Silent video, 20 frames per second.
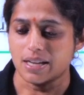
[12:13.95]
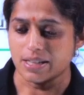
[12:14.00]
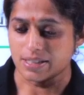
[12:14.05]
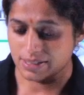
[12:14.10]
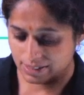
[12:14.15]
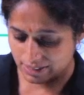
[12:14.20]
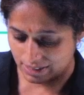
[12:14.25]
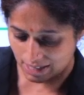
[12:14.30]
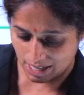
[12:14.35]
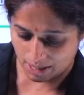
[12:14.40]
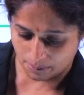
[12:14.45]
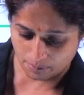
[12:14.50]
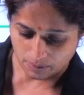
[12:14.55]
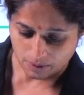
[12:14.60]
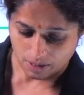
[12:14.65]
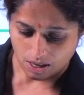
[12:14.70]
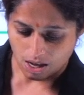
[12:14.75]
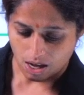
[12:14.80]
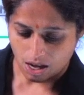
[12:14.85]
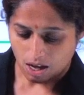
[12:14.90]

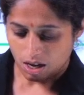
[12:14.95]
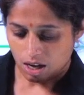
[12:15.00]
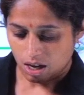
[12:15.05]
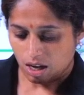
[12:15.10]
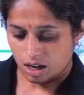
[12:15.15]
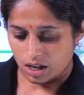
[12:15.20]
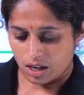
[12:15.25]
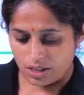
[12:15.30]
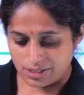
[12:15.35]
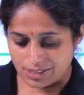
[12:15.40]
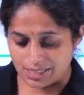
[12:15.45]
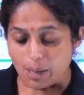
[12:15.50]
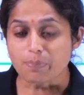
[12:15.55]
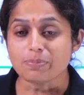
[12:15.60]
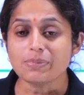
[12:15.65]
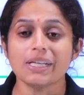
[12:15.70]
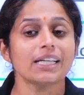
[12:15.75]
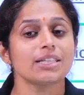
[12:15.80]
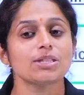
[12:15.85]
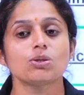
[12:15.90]
same
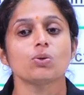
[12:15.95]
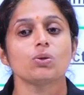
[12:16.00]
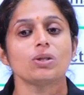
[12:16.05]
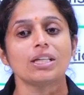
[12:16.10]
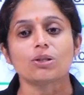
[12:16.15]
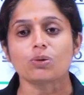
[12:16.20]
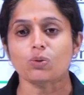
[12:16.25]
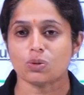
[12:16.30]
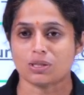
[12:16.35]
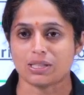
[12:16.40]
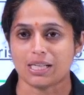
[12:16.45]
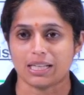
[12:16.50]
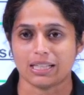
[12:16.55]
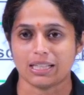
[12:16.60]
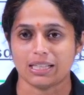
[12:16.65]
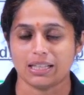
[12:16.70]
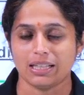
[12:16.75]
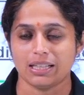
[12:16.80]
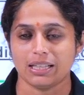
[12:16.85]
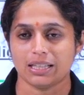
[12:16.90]
subjects you need to
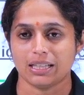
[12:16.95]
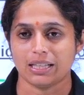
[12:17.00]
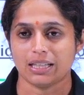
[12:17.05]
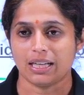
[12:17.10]
study,